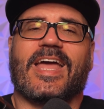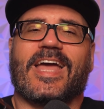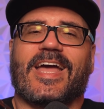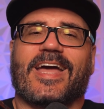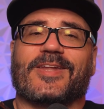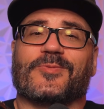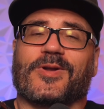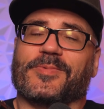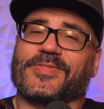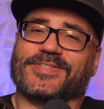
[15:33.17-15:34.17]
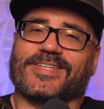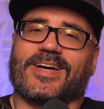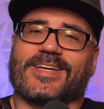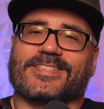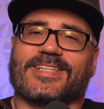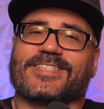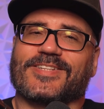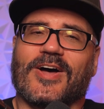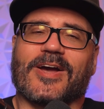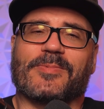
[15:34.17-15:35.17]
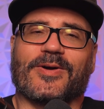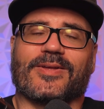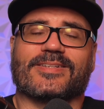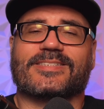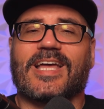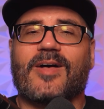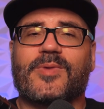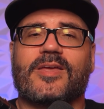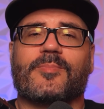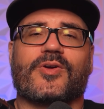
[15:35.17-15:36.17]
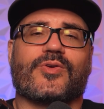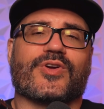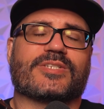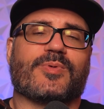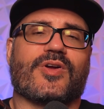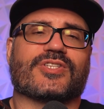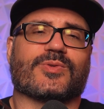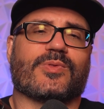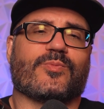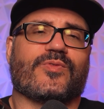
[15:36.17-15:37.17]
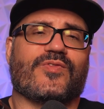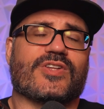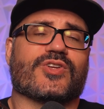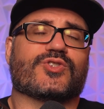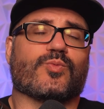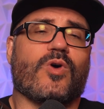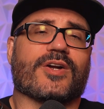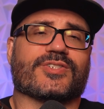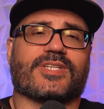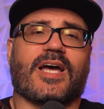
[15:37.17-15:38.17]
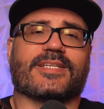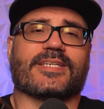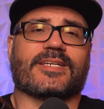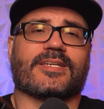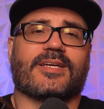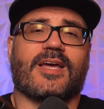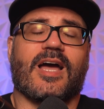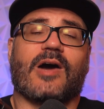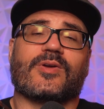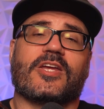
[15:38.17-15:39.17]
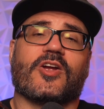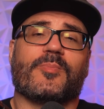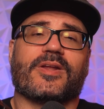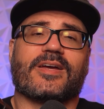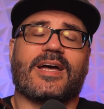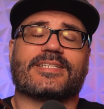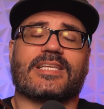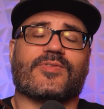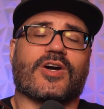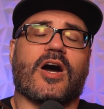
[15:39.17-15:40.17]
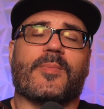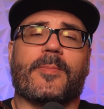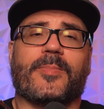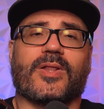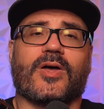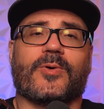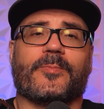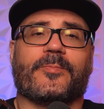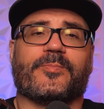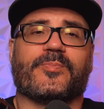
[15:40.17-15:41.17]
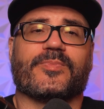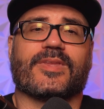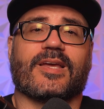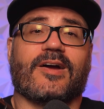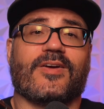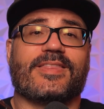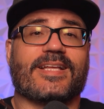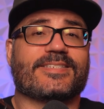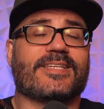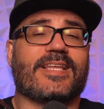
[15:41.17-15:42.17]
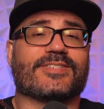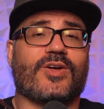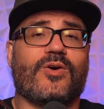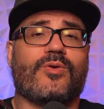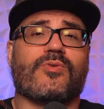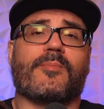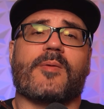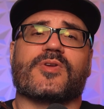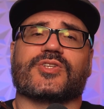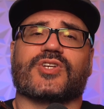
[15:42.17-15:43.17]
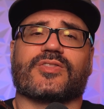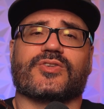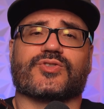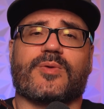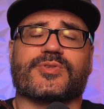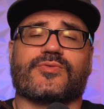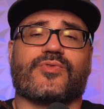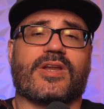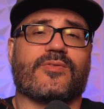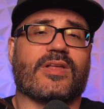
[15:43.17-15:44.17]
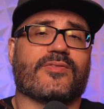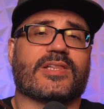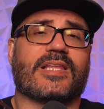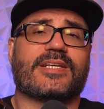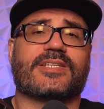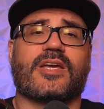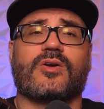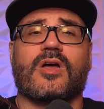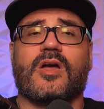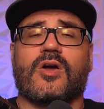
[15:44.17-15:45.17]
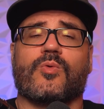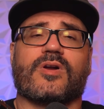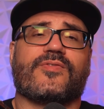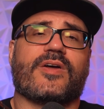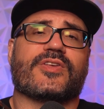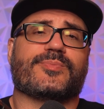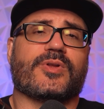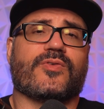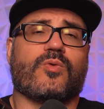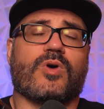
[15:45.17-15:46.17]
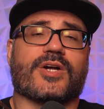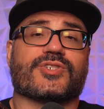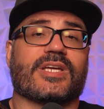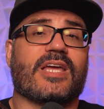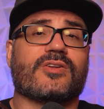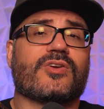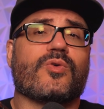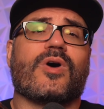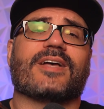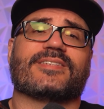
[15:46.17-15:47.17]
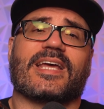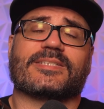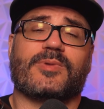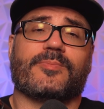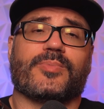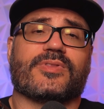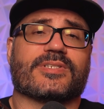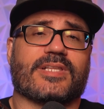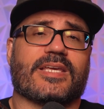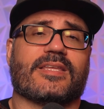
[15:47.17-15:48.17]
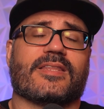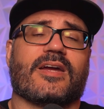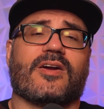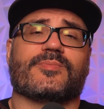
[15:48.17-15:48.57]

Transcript: And what about the size? Let's talk about it. Tell me about your experience with vintage watch sizing. I want to hear about it, guys. Leave a comment below. All right, that's it. That's all. Remember to check the description for any relevant links, like where to find this beautiful watch. Again, Kuo hasn't asked me to put this link in there.